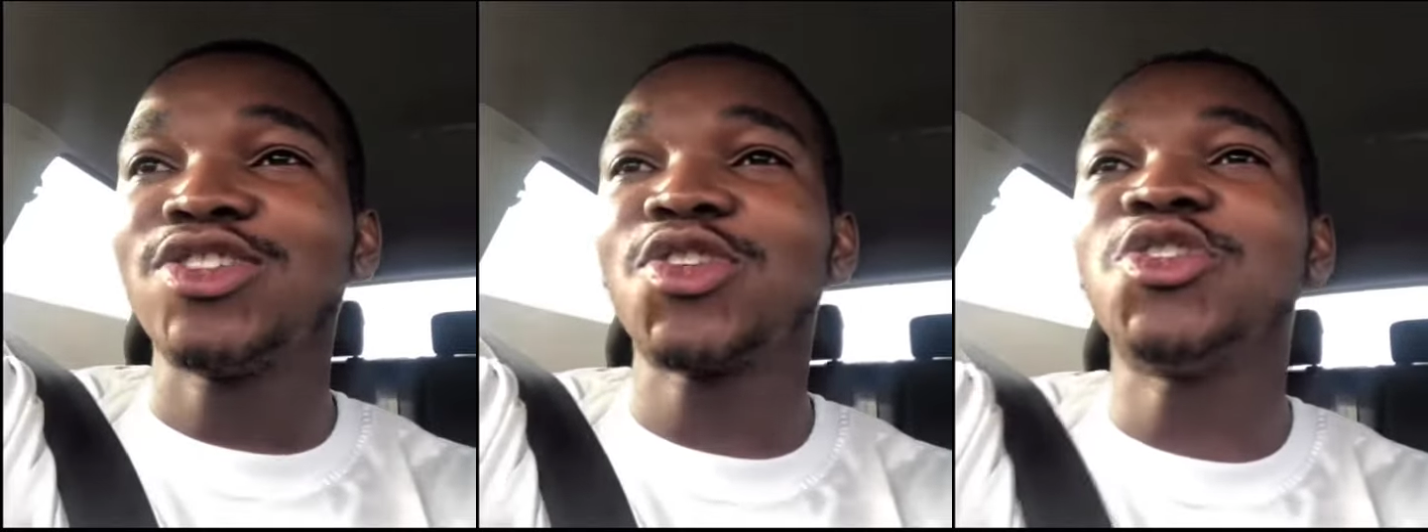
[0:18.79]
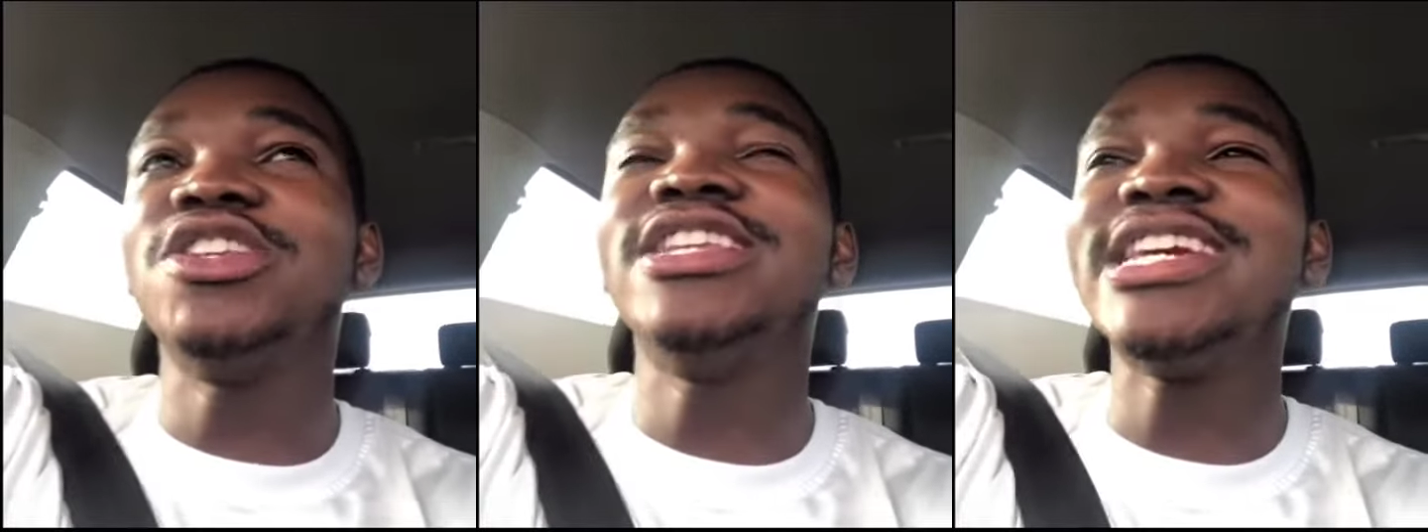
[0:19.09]
So
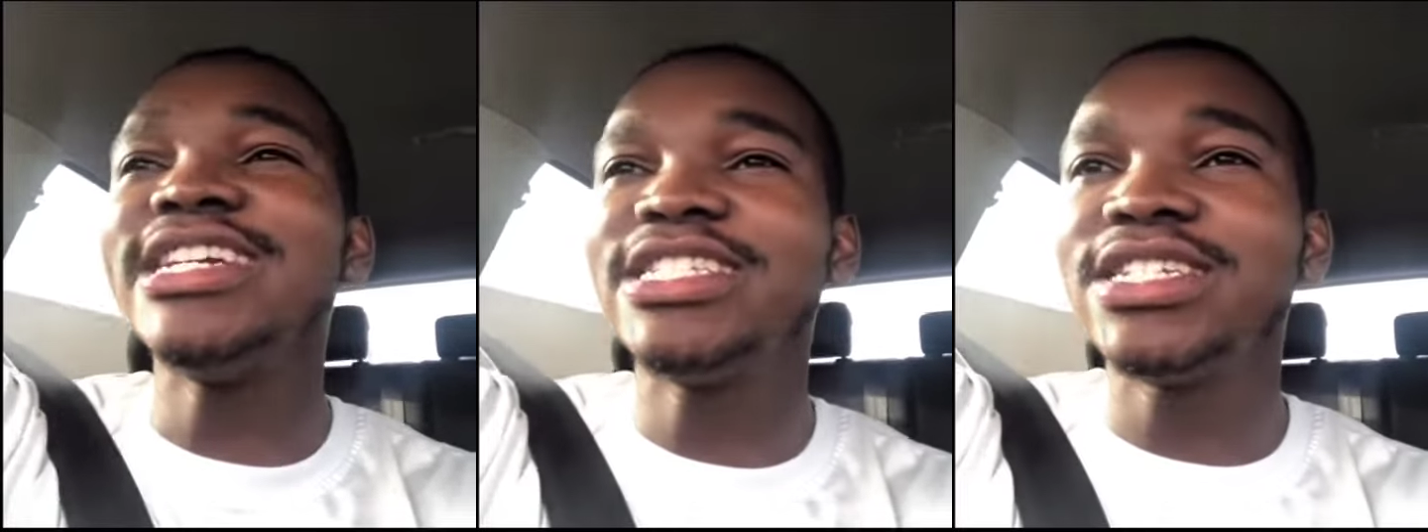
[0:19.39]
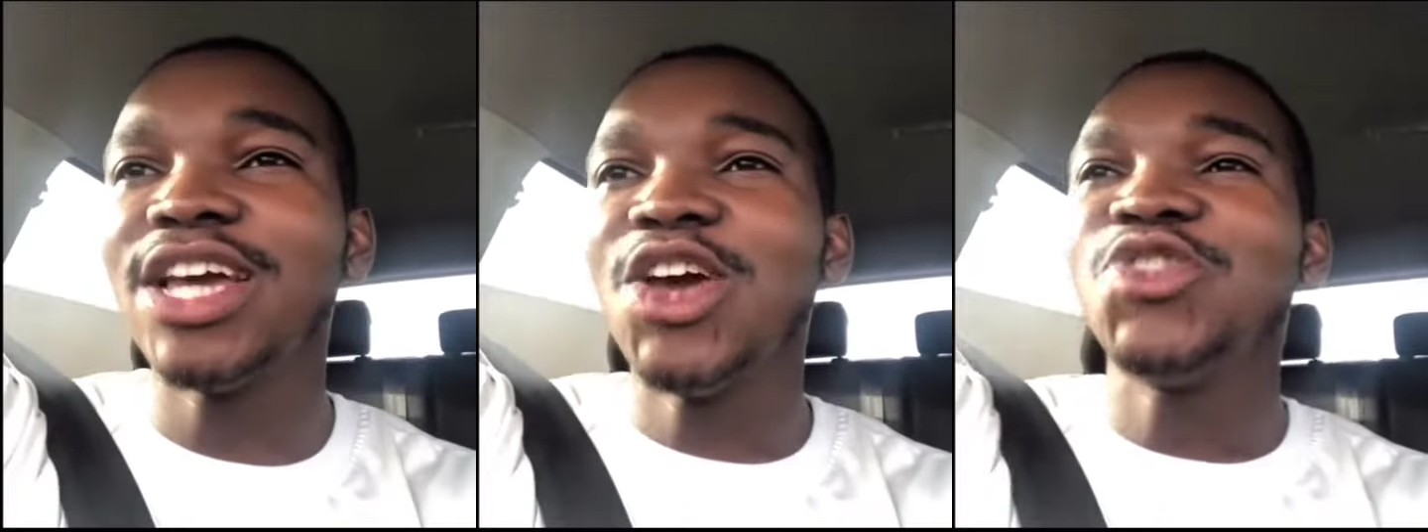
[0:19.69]
you need,
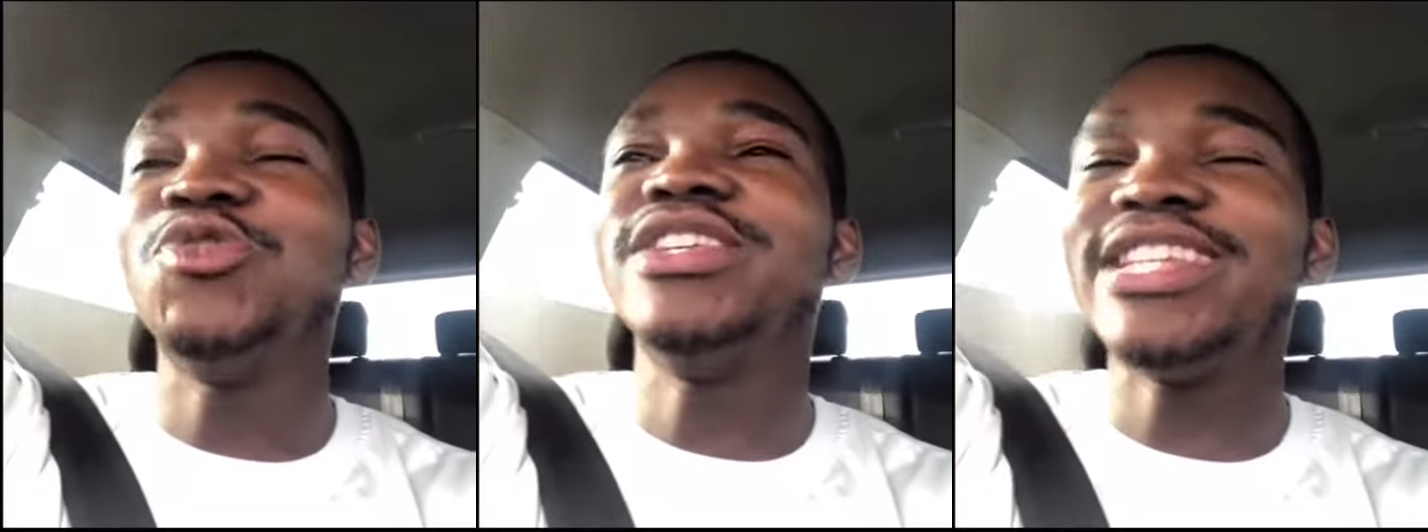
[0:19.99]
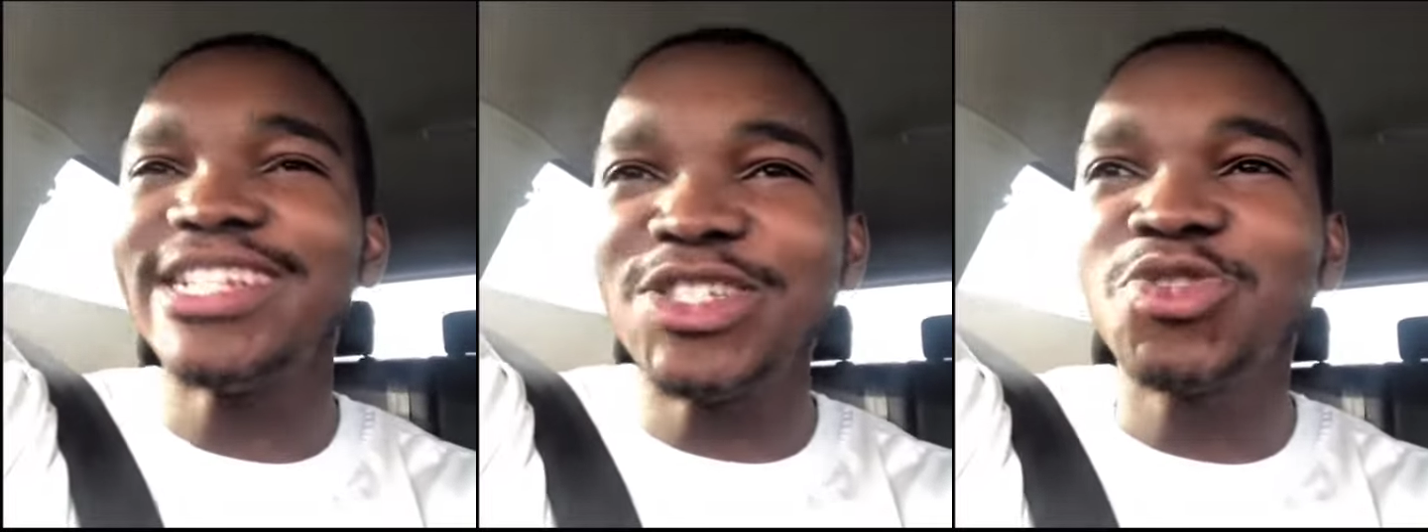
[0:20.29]
you
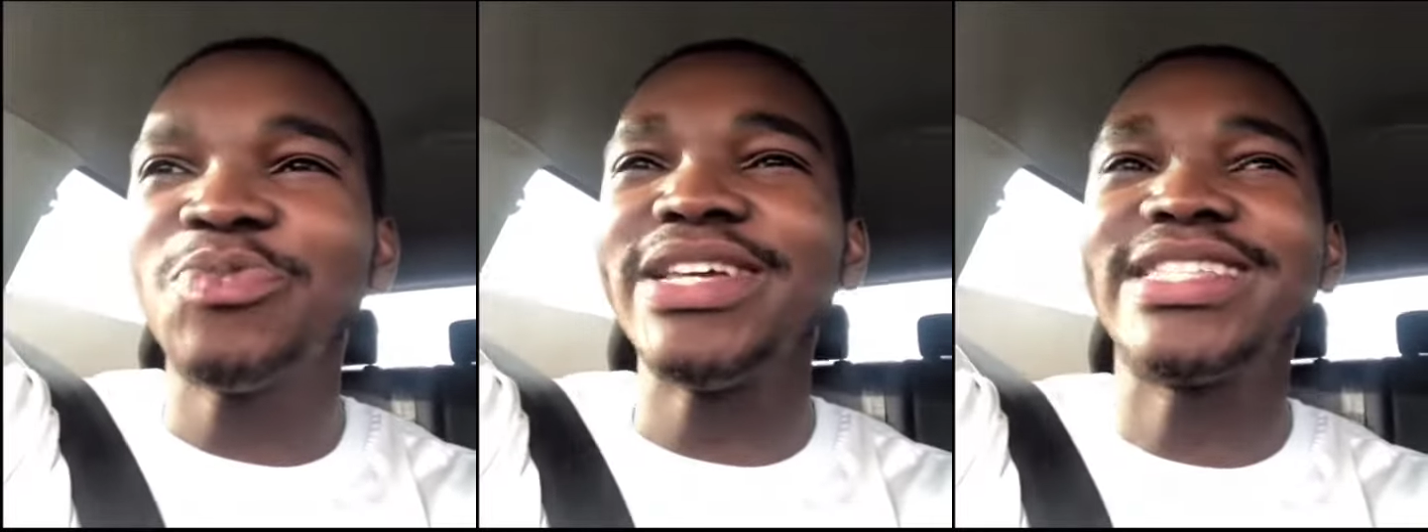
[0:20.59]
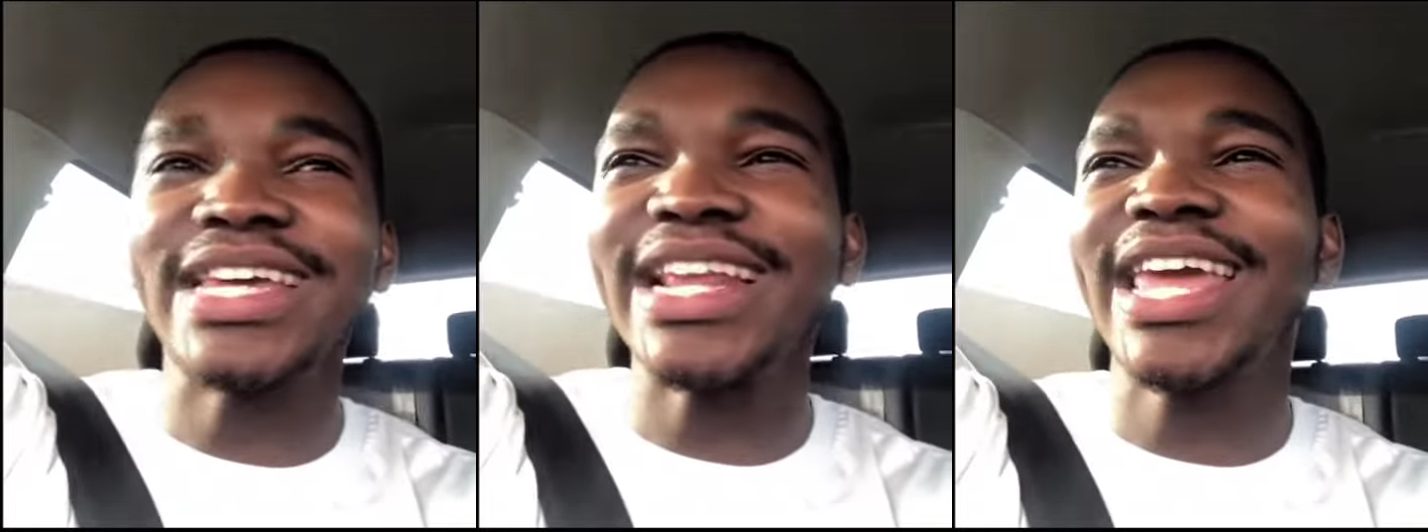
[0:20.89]
need to be
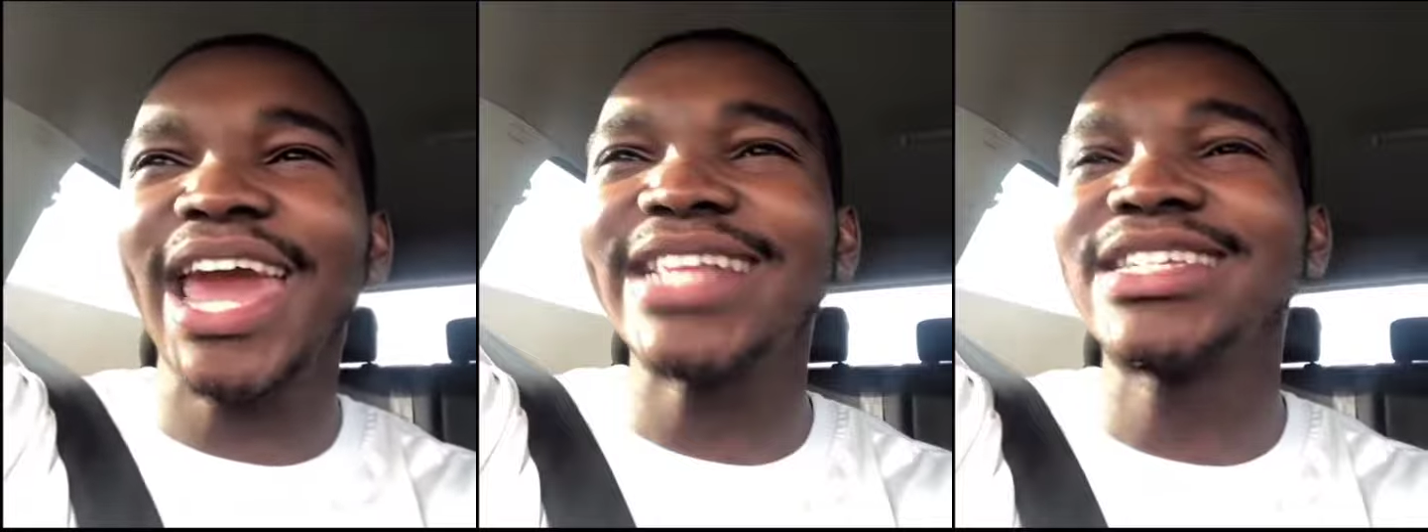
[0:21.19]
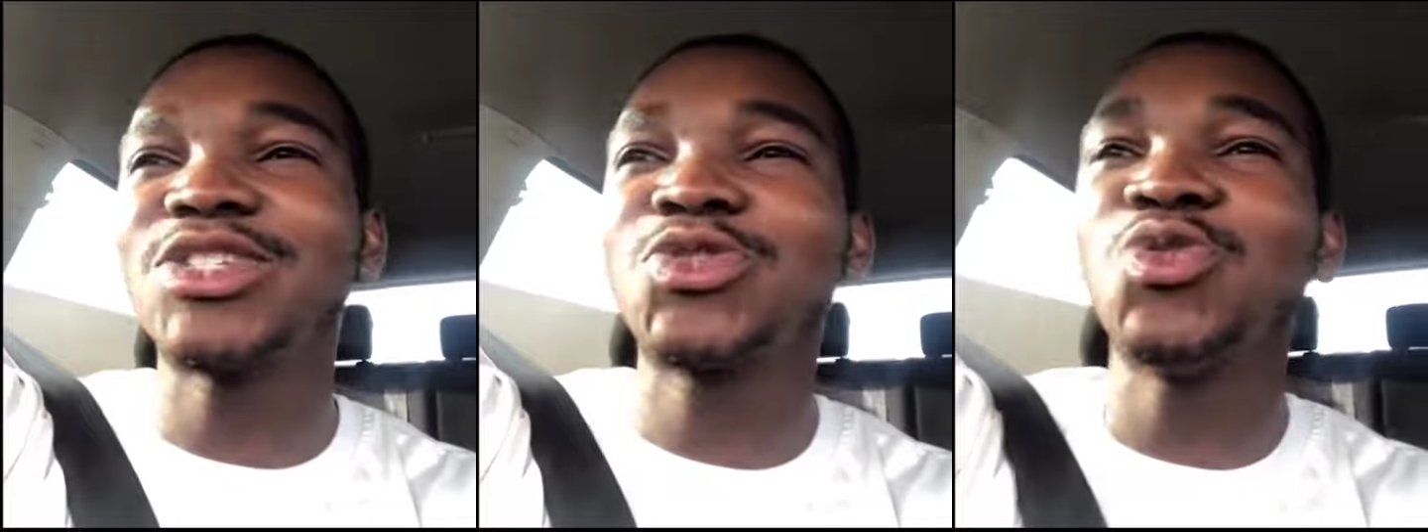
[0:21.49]

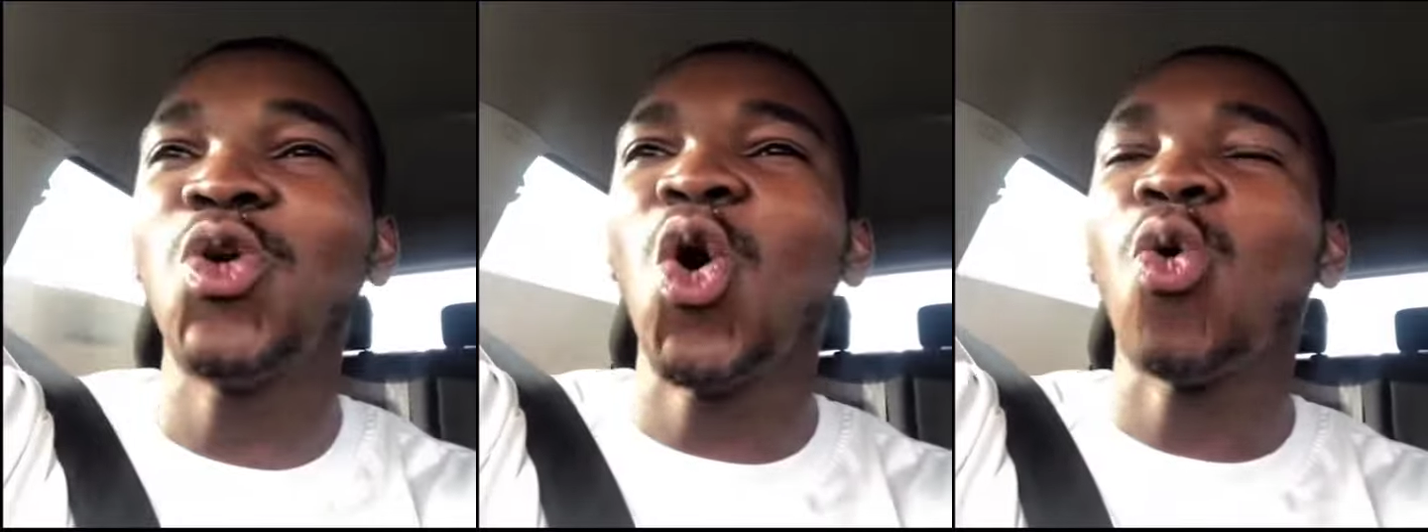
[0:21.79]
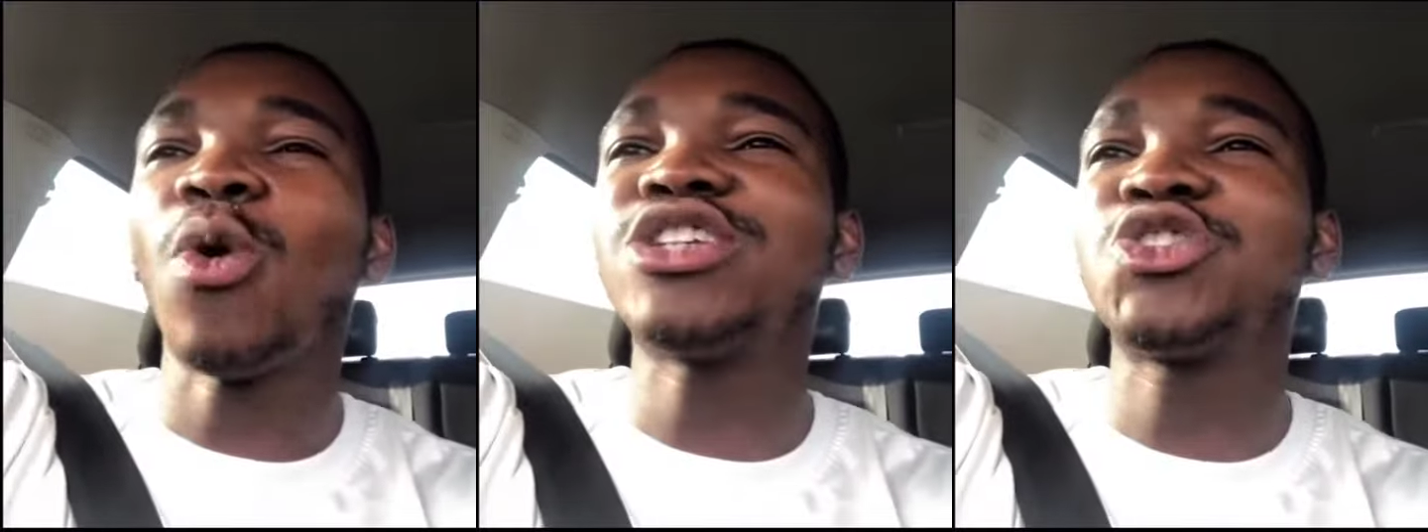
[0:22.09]
dedicated to
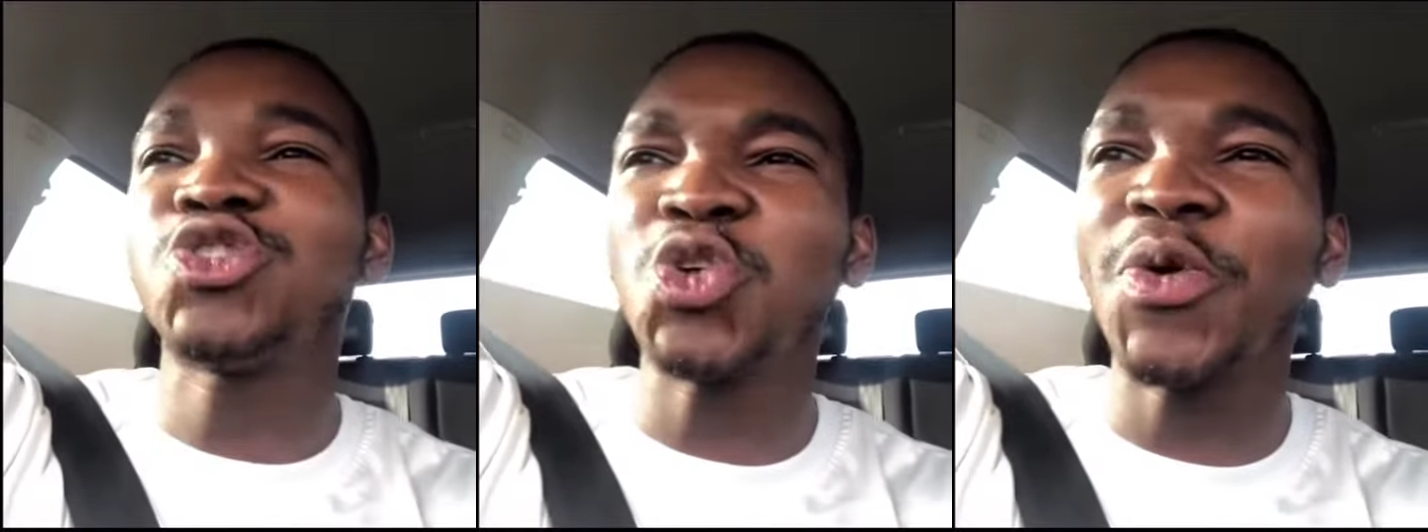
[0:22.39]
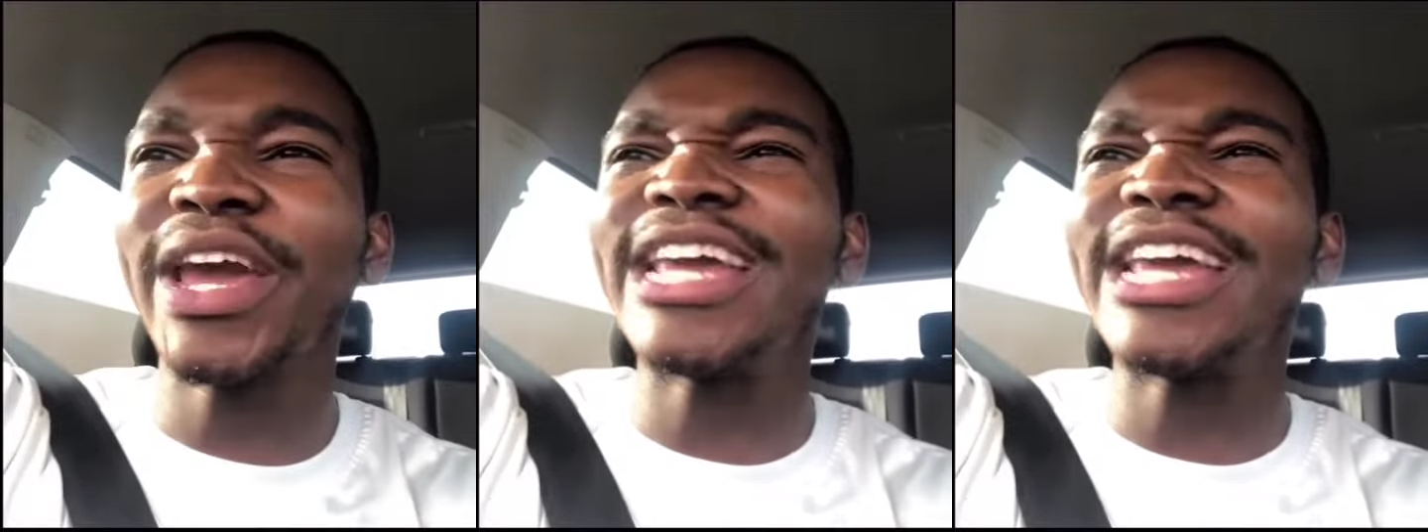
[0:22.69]
what you're doing.